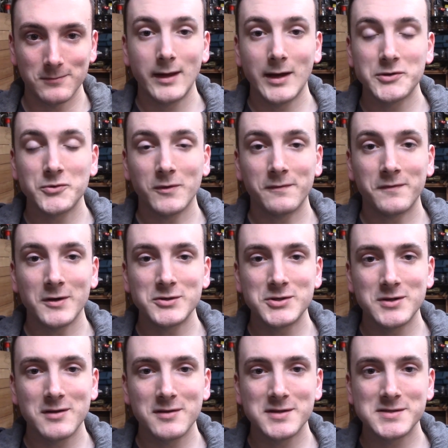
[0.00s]
The actual
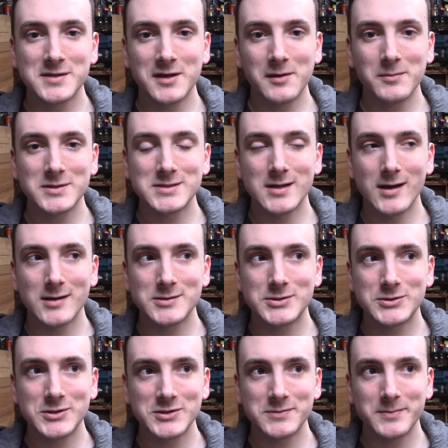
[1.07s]
function of this thing,
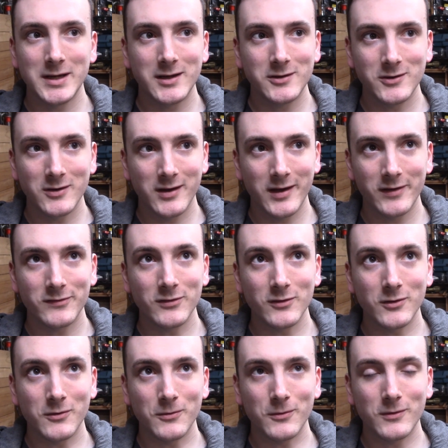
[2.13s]
besides just making your case
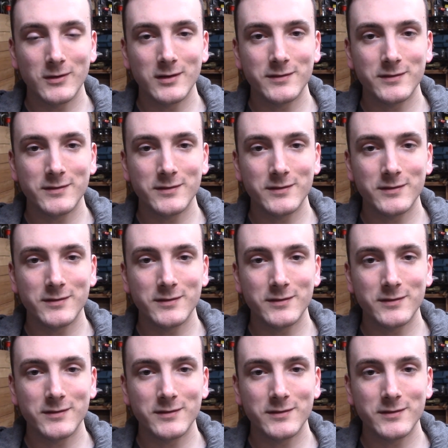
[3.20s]
look cool,